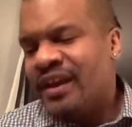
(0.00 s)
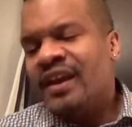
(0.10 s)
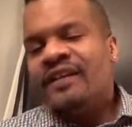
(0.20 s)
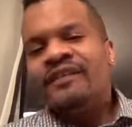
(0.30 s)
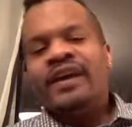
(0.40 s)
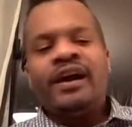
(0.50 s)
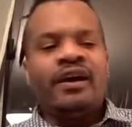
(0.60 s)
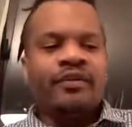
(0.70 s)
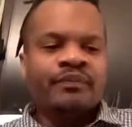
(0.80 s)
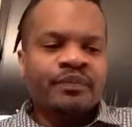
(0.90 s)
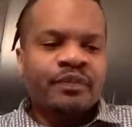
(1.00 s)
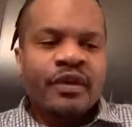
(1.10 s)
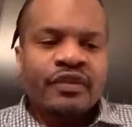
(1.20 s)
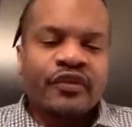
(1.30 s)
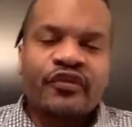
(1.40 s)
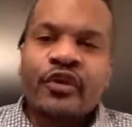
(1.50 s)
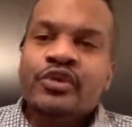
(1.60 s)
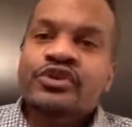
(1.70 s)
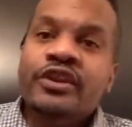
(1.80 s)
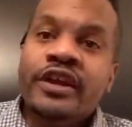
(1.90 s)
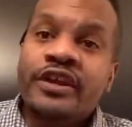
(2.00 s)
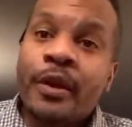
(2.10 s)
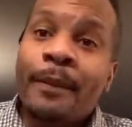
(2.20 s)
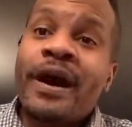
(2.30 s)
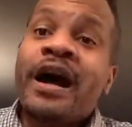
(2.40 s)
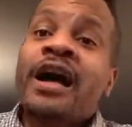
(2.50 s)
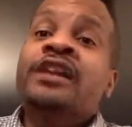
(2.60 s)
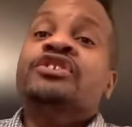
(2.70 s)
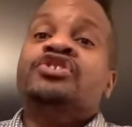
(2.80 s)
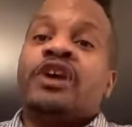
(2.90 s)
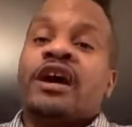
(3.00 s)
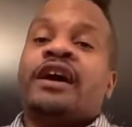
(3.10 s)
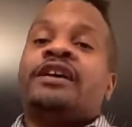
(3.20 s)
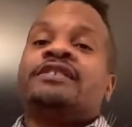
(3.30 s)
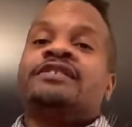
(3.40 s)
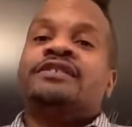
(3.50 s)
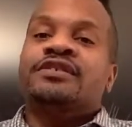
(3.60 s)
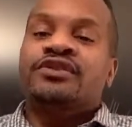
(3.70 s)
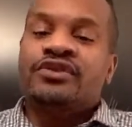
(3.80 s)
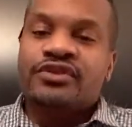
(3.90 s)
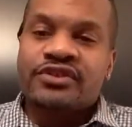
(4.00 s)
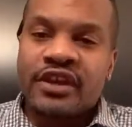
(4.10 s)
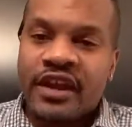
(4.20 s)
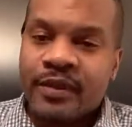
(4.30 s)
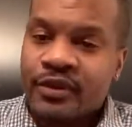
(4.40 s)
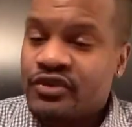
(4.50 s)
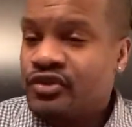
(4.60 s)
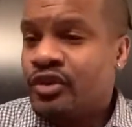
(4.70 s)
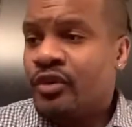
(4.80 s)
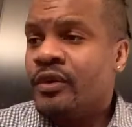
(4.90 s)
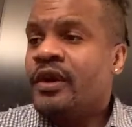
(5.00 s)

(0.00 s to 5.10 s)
Now, the First Lady apologized to Sam because, you know,